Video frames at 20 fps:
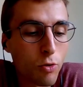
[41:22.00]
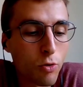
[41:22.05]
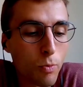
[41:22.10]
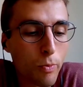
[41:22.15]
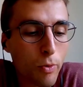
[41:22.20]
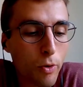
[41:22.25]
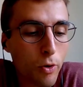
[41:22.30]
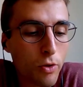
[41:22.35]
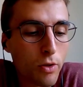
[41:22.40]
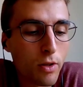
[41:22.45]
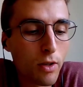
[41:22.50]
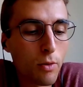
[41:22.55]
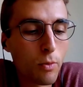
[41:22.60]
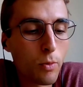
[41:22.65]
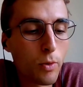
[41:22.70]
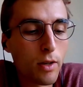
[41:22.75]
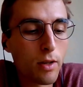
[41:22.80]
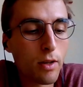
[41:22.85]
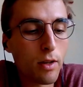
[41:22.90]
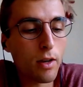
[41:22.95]
supporting
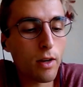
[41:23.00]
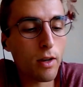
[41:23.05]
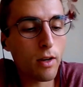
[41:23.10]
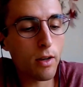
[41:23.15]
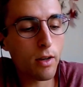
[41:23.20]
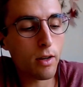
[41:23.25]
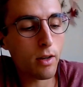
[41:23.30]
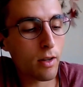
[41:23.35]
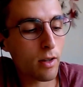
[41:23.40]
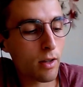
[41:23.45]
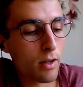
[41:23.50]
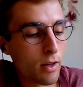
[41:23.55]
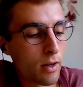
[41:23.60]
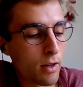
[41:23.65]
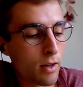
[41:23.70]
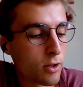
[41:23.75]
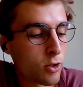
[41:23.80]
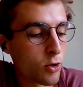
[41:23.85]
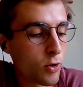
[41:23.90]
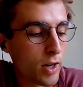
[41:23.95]
with
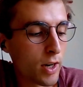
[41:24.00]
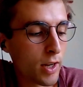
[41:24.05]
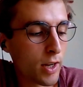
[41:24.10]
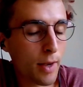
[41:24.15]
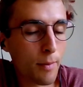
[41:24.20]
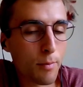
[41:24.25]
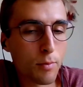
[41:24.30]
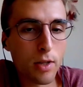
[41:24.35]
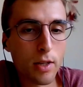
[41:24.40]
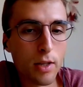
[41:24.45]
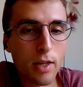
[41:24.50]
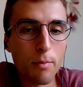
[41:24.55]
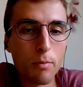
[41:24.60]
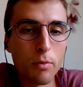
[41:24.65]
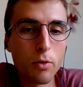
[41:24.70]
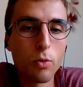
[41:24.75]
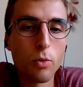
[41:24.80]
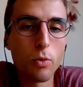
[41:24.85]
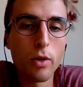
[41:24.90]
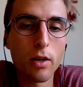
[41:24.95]
training camps that
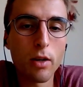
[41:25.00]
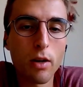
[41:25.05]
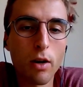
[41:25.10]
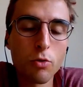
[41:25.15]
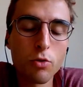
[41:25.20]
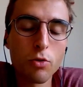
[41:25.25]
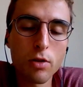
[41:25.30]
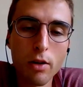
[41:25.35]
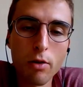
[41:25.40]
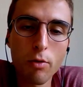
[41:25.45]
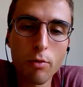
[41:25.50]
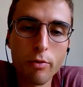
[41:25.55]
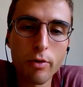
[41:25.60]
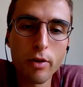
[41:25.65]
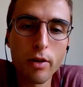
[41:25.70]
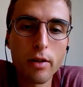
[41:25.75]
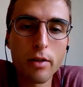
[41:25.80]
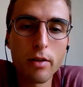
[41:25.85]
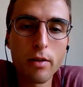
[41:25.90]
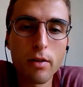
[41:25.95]
I'm doing outside of
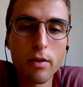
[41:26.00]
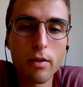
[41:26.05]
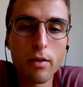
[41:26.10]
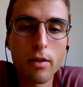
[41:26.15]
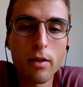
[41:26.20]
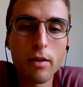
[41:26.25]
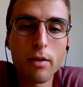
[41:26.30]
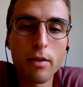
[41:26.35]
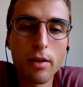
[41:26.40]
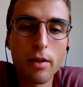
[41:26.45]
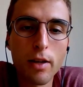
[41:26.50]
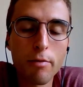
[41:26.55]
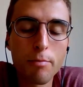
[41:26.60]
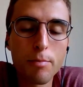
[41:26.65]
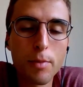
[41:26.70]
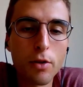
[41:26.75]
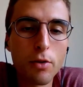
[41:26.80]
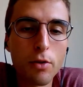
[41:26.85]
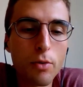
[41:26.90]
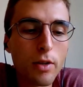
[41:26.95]
Finland, they have
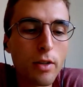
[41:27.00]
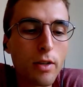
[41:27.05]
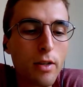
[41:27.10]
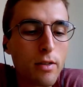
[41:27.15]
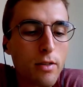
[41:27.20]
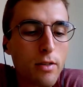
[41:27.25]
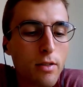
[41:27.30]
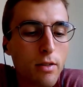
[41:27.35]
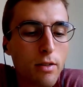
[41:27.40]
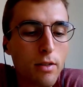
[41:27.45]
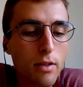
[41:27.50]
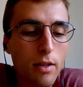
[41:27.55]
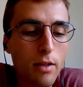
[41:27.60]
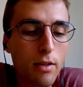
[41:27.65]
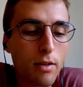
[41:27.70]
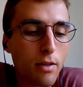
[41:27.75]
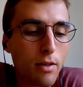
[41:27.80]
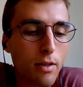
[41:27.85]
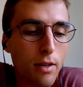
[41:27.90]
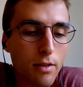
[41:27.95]
been doing this.
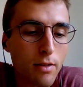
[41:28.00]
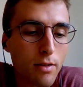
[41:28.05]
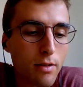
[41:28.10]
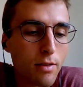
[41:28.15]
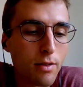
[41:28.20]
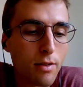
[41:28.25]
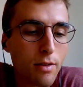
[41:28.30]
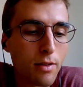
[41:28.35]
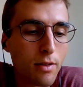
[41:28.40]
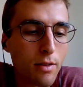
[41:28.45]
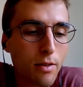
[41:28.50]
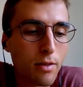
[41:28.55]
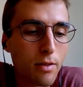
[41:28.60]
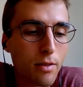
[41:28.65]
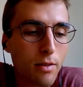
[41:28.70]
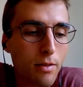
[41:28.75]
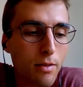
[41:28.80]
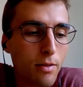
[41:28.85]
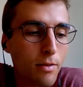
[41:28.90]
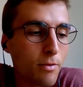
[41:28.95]
And that's,
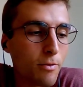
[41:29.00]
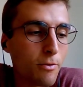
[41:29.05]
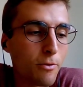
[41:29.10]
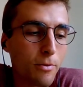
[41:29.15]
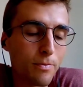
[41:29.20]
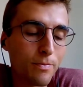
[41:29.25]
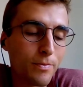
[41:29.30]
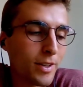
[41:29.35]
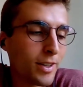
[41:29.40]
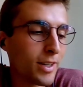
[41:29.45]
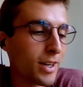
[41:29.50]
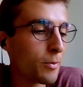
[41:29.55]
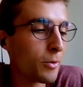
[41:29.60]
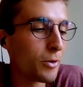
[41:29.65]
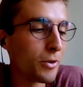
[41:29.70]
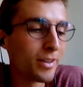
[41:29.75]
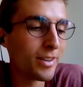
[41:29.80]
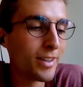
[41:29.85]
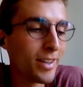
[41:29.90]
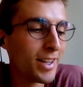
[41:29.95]
come
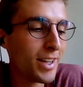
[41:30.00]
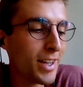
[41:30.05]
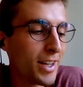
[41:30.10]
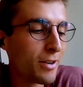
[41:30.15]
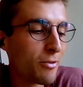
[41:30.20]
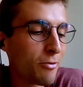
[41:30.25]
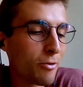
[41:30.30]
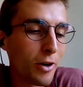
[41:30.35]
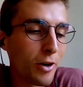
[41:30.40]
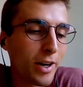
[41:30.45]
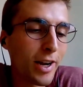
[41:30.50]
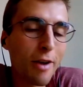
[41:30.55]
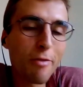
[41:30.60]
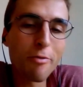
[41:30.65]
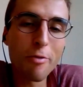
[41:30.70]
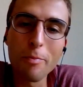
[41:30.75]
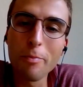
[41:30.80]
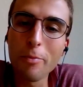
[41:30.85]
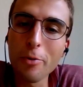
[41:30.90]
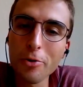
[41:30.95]
on, for a guy
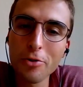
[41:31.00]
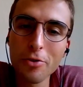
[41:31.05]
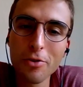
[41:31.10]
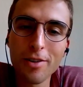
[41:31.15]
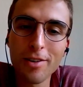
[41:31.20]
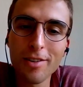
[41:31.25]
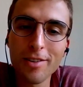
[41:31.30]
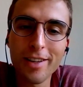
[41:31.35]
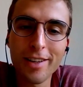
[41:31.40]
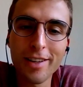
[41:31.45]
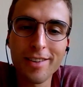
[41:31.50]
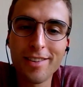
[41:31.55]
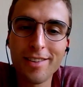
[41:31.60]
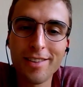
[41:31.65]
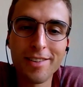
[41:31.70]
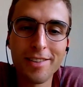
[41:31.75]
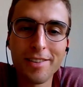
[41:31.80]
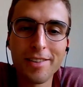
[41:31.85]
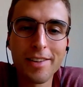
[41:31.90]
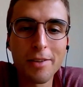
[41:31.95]
from Portugal,
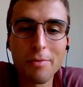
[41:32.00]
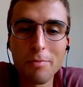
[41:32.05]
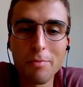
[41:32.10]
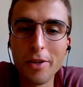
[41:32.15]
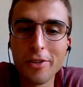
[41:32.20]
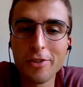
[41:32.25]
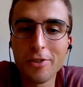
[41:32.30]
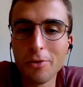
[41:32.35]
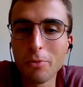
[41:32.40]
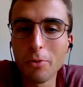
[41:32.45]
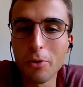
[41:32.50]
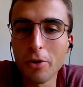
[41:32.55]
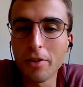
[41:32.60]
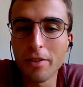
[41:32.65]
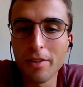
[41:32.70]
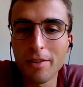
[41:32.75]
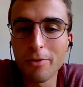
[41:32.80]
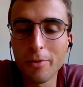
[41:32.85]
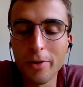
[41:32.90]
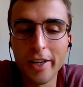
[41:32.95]
that means the
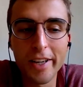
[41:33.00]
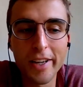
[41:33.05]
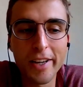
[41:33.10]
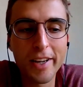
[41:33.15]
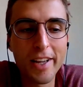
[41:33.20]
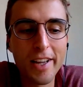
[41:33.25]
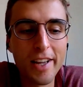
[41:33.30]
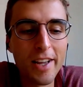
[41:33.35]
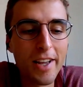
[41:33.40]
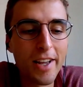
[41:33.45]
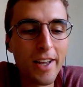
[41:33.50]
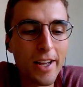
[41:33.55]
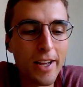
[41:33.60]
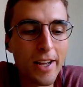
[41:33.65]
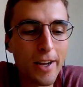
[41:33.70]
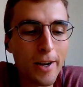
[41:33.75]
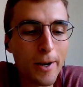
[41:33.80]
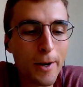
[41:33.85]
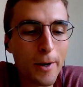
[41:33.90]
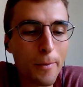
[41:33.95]
world, really.
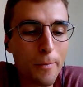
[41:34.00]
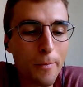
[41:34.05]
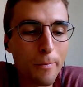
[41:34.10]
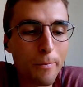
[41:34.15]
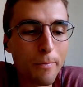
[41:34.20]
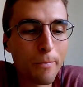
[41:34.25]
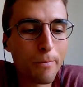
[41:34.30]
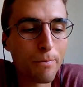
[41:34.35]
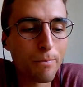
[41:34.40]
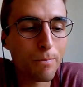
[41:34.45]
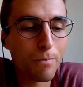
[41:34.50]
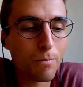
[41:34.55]
And